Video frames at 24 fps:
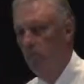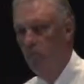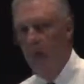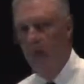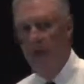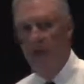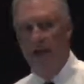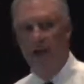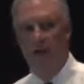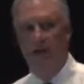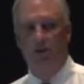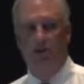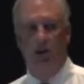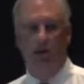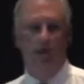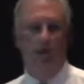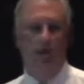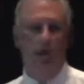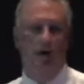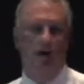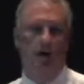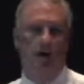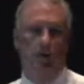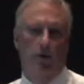And as you
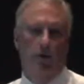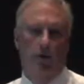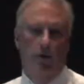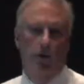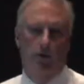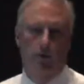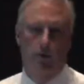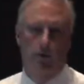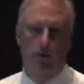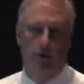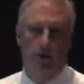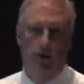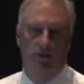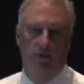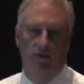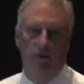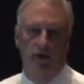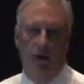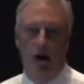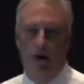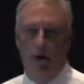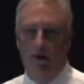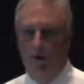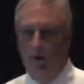increase your print
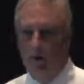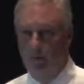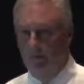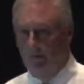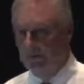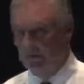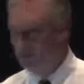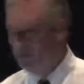volume,